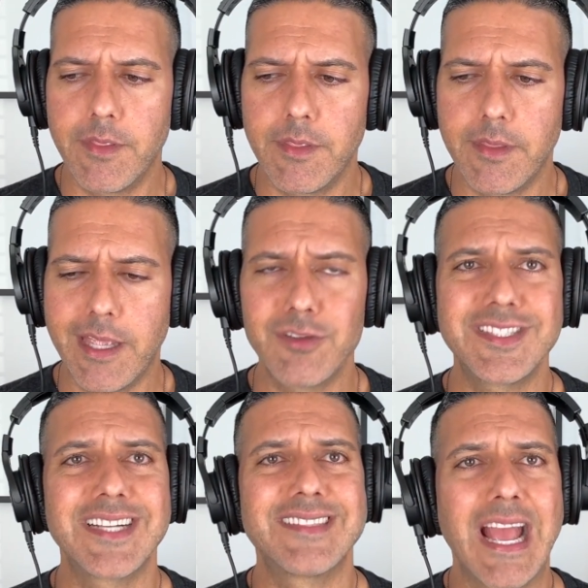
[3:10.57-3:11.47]
Here's an
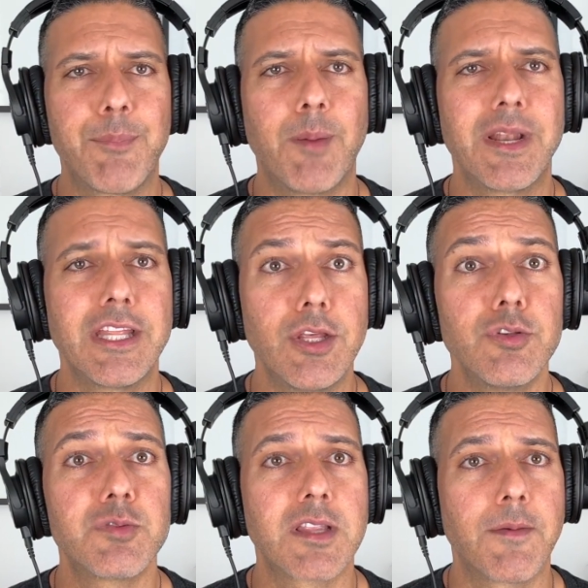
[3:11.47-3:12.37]
example I'm going to
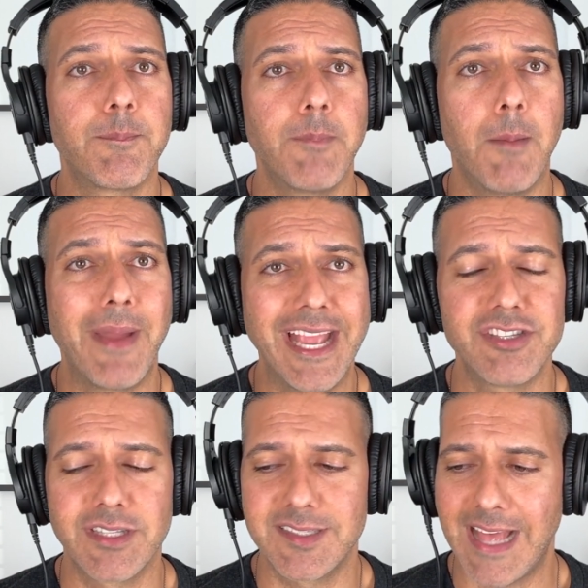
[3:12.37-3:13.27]
use with a
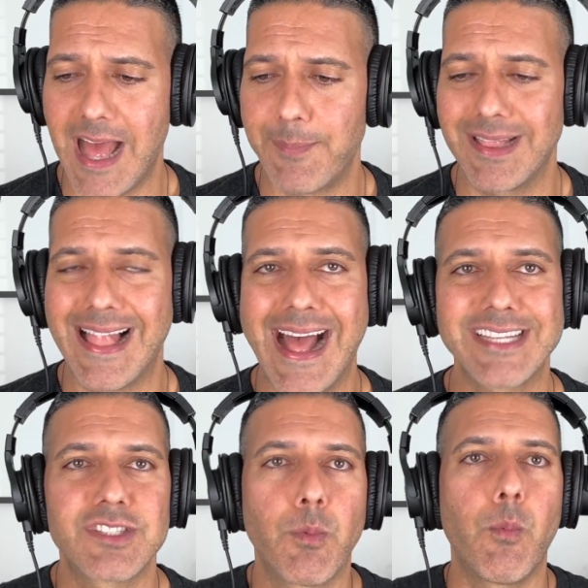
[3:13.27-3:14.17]
patient. This happened
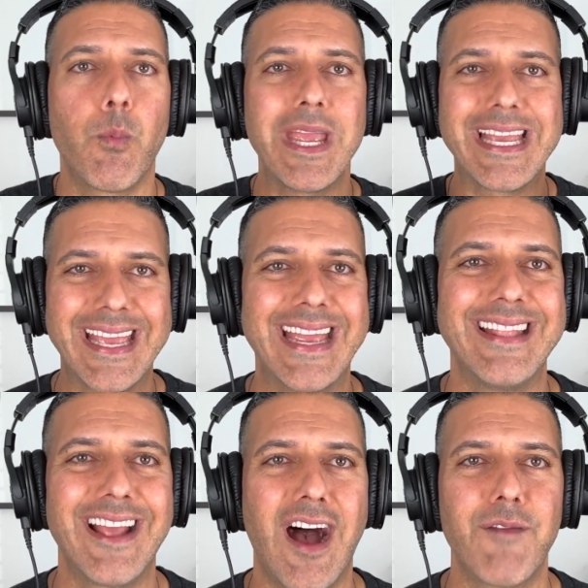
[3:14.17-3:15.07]
last week in
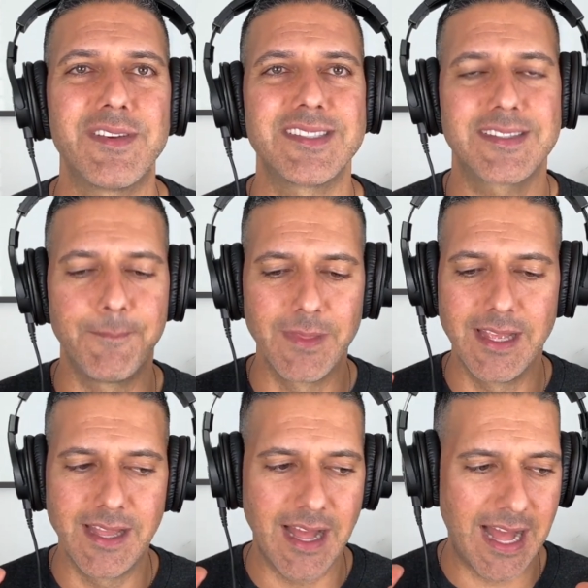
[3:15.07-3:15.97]
the office.
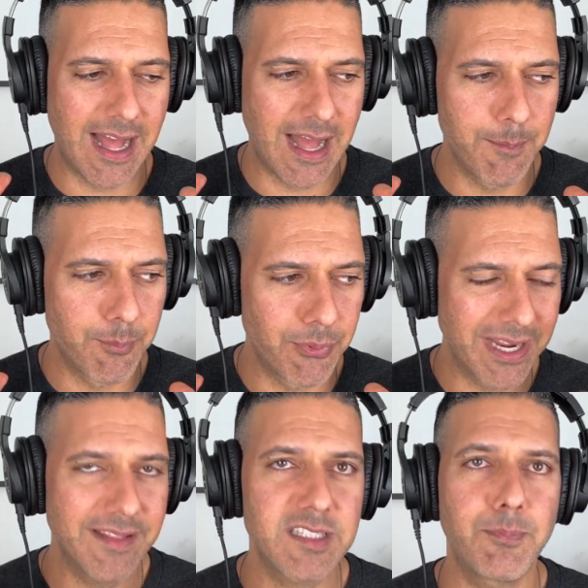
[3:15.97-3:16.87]
I'm
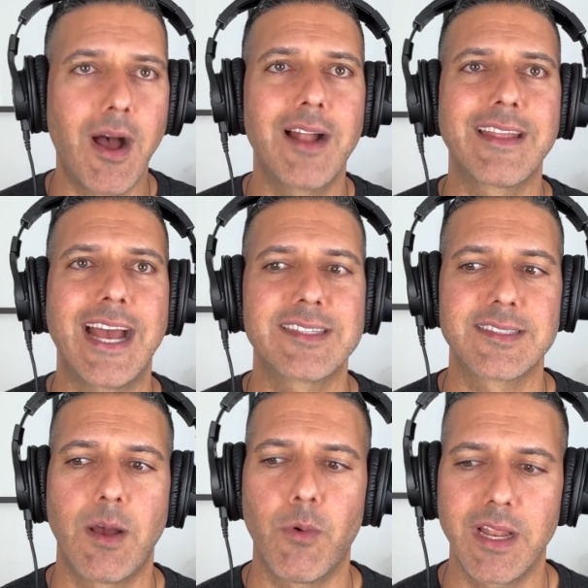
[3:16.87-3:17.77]
bringing this podcast because
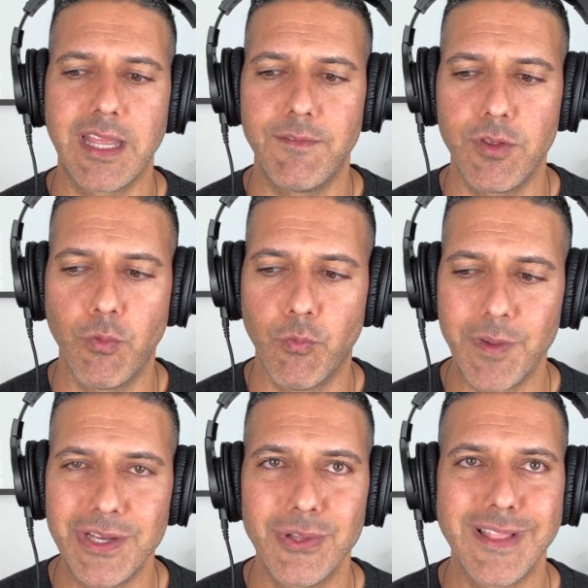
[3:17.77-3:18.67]
I want to give you
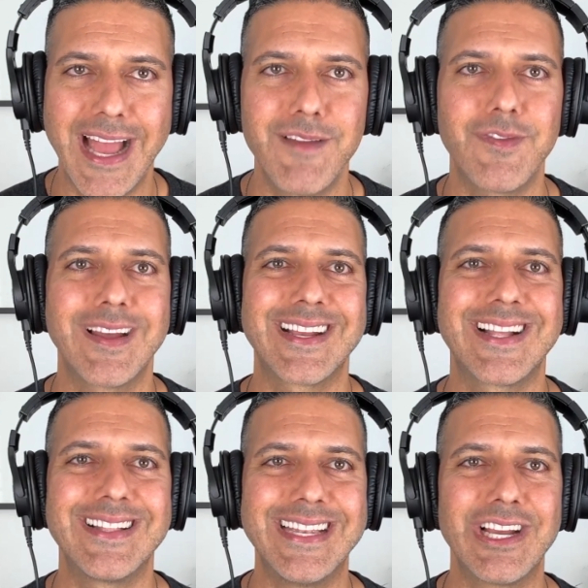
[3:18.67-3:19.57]
real life
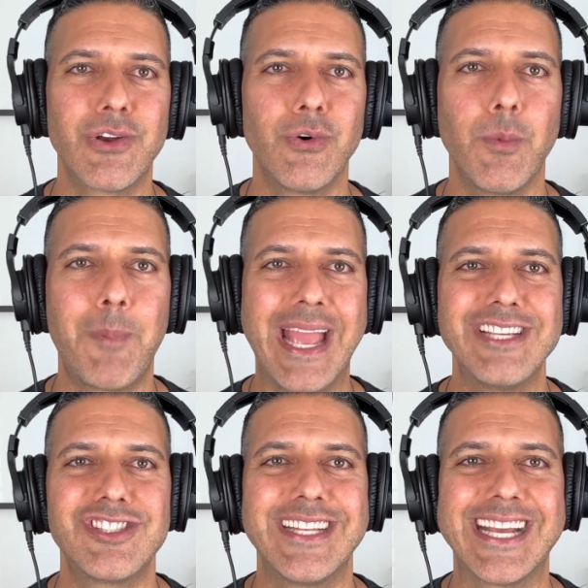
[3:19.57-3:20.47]
clinical
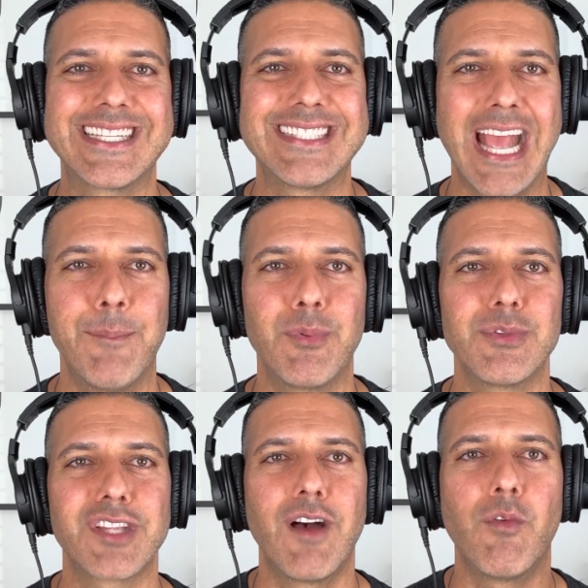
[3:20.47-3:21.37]
patient examples
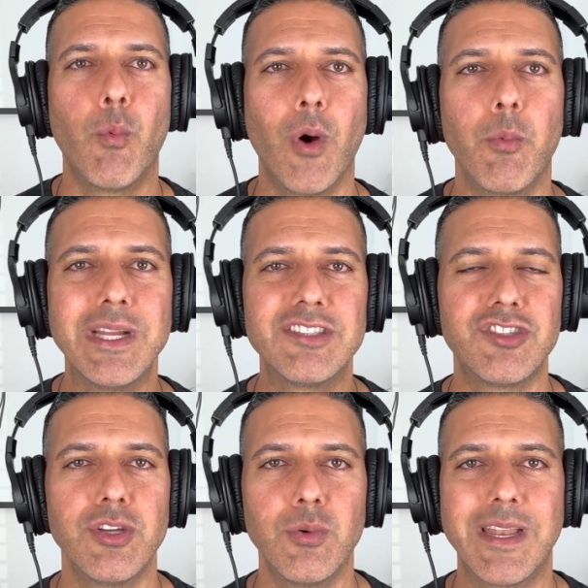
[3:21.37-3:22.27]
of what we
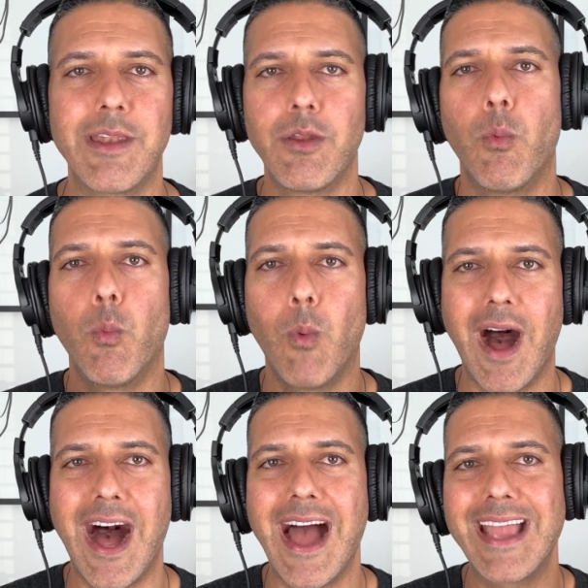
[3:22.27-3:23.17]
do and
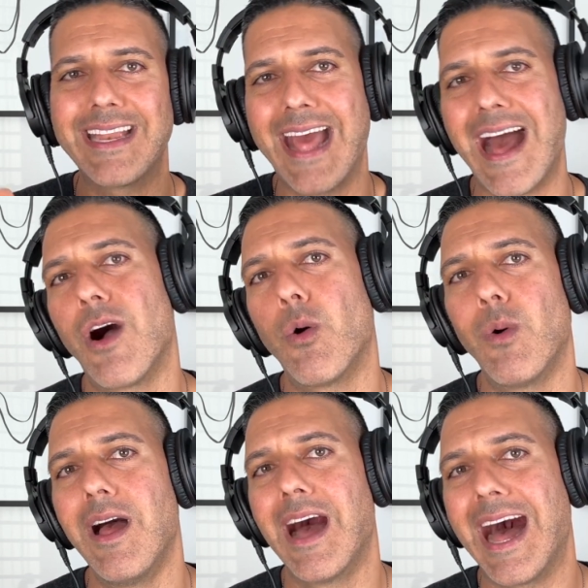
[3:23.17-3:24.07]
why and how
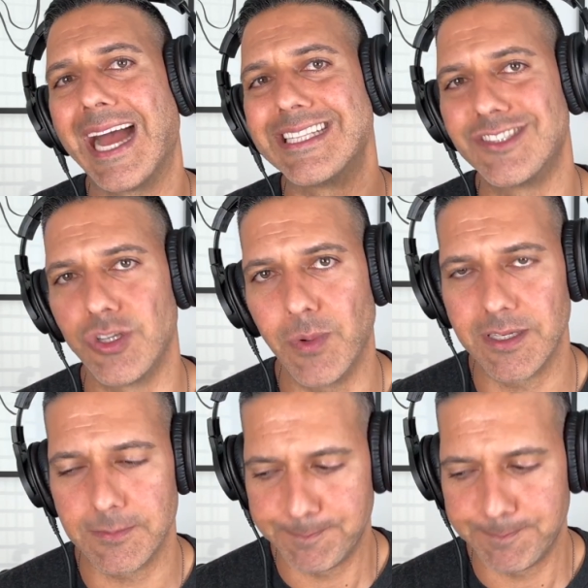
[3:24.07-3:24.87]
I do it.